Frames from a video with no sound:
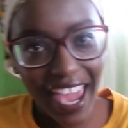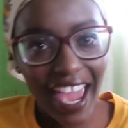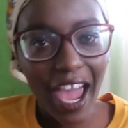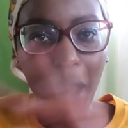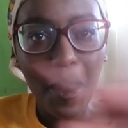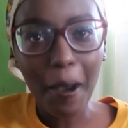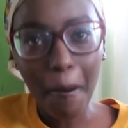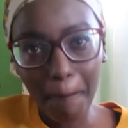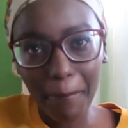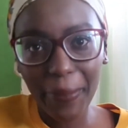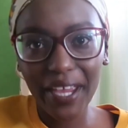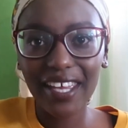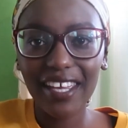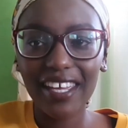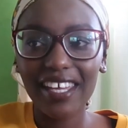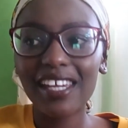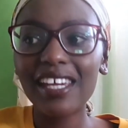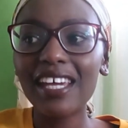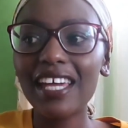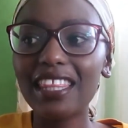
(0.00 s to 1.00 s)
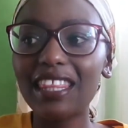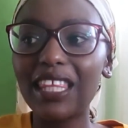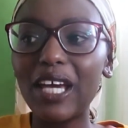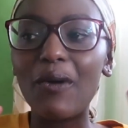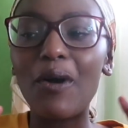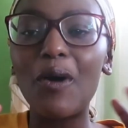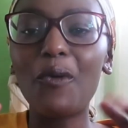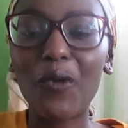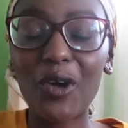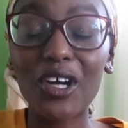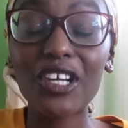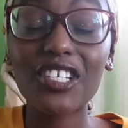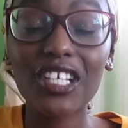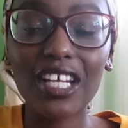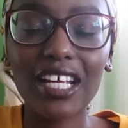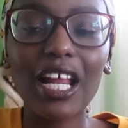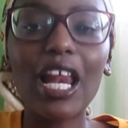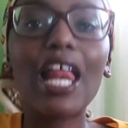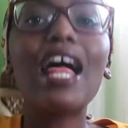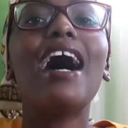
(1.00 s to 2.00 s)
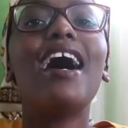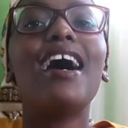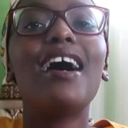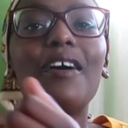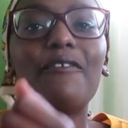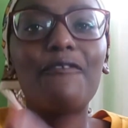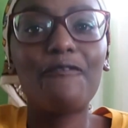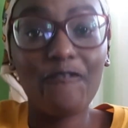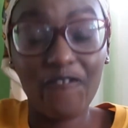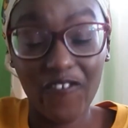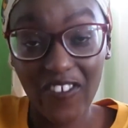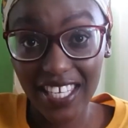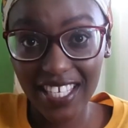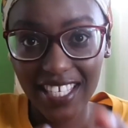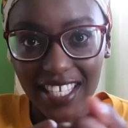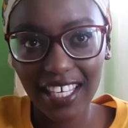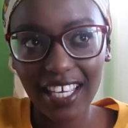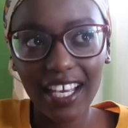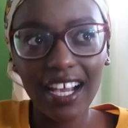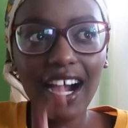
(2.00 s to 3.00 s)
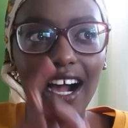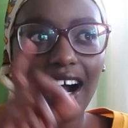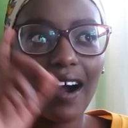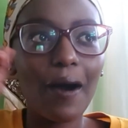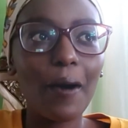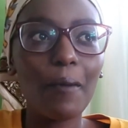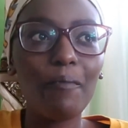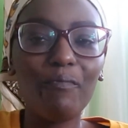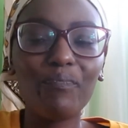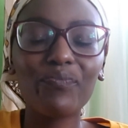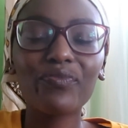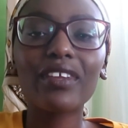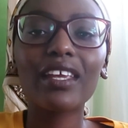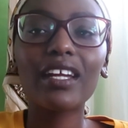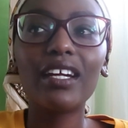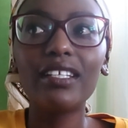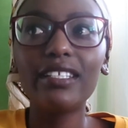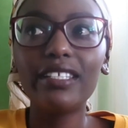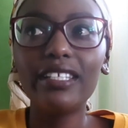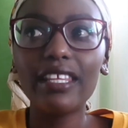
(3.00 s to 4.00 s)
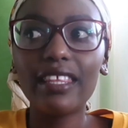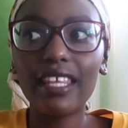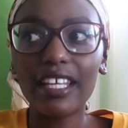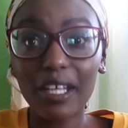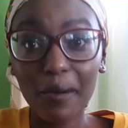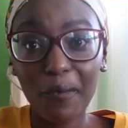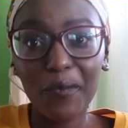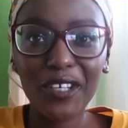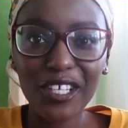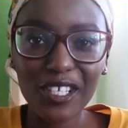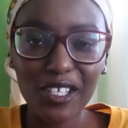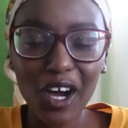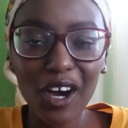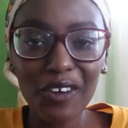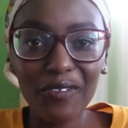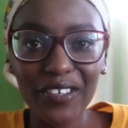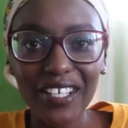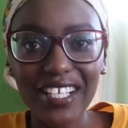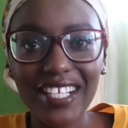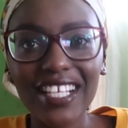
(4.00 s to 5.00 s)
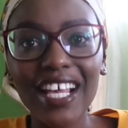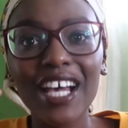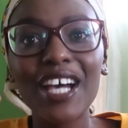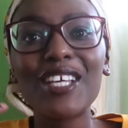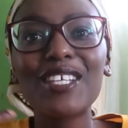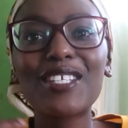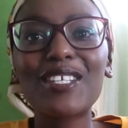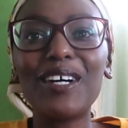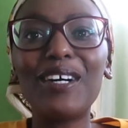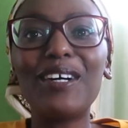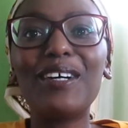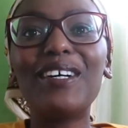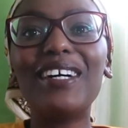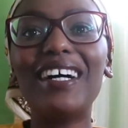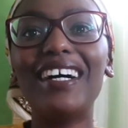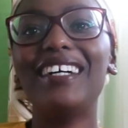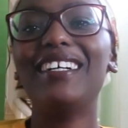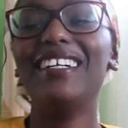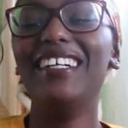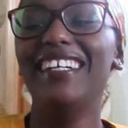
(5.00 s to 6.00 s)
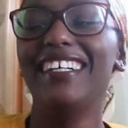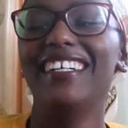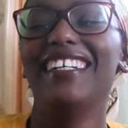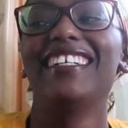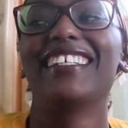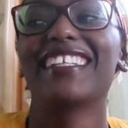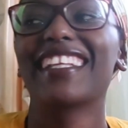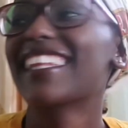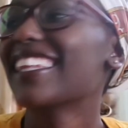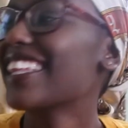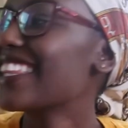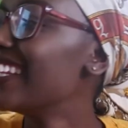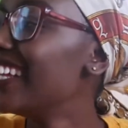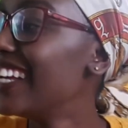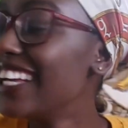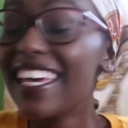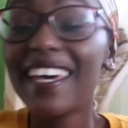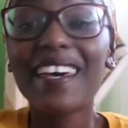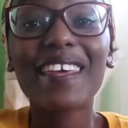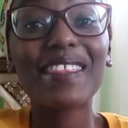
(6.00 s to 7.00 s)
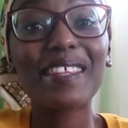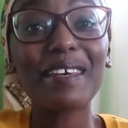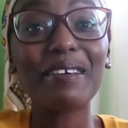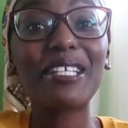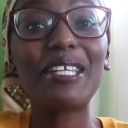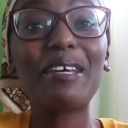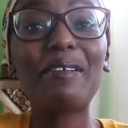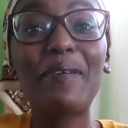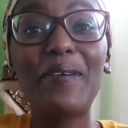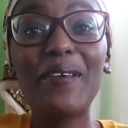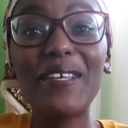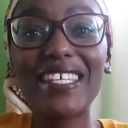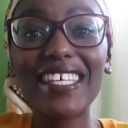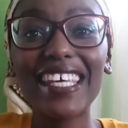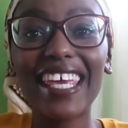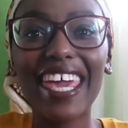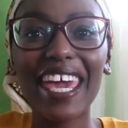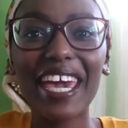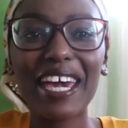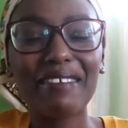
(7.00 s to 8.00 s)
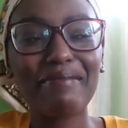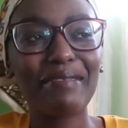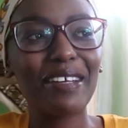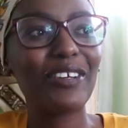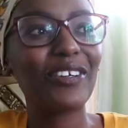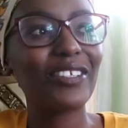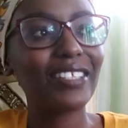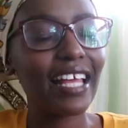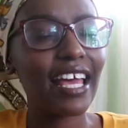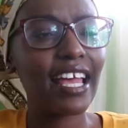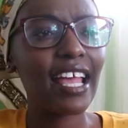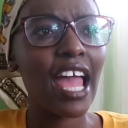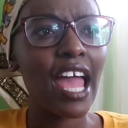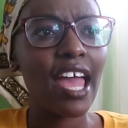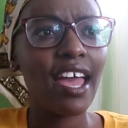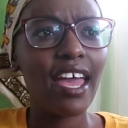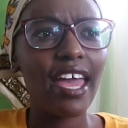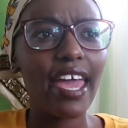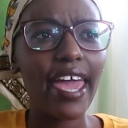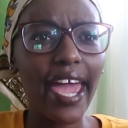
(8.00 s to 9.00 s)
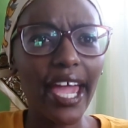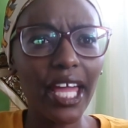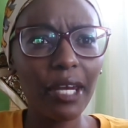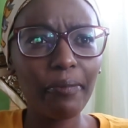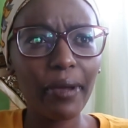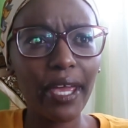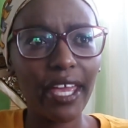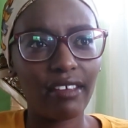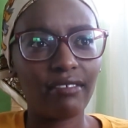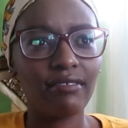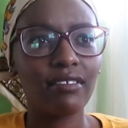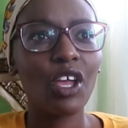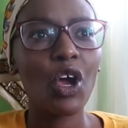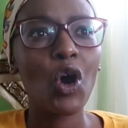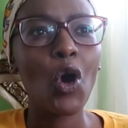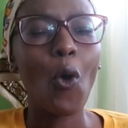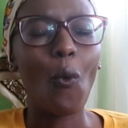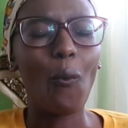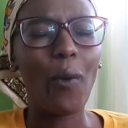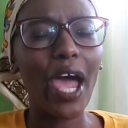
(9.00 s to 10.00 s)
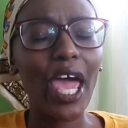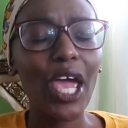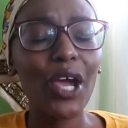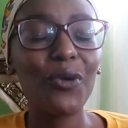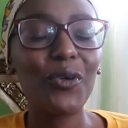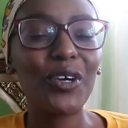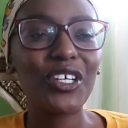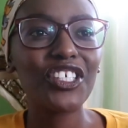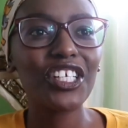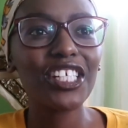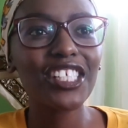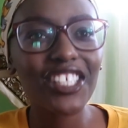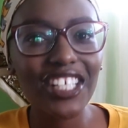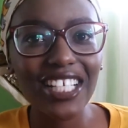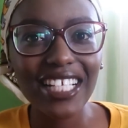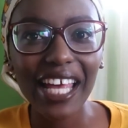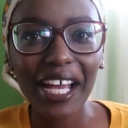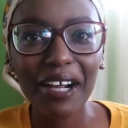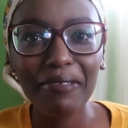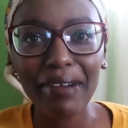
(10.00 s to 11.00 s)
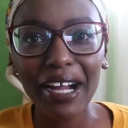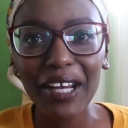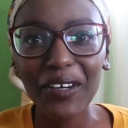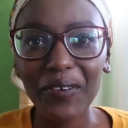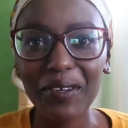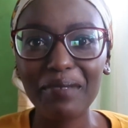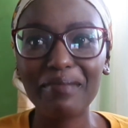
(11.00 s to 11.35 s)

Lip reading: A and B, they were washing, facing, the deputy's office. So, the deputy came and was like, A and B, why are you washing trees like mad